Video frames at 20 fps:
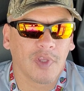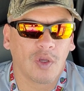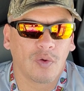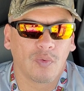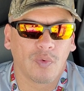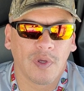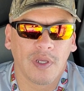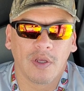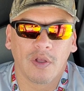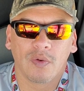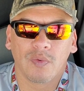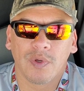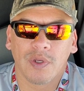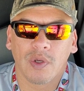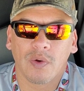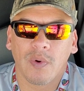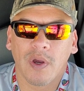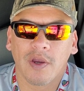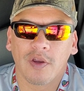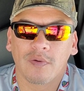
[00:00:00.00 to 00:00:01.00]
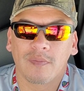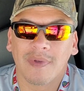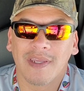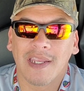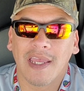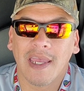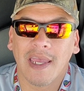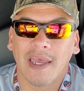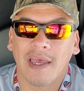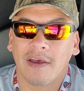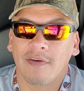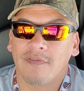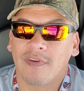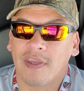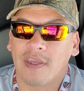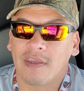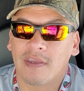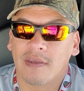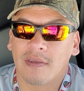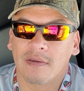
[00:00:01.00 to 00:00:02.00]
Rail required me to have
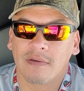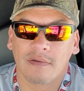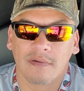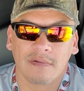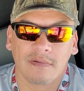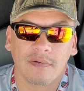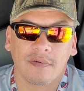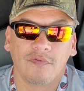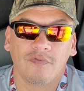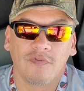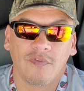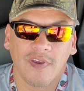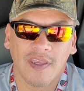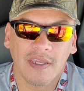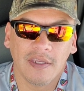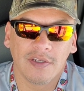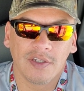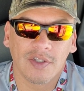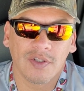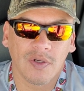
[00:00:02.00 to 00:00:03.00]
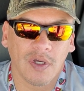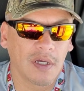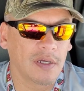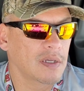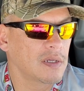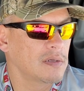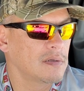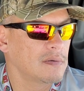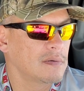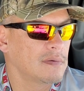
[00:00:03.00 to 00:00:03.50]
a van truck.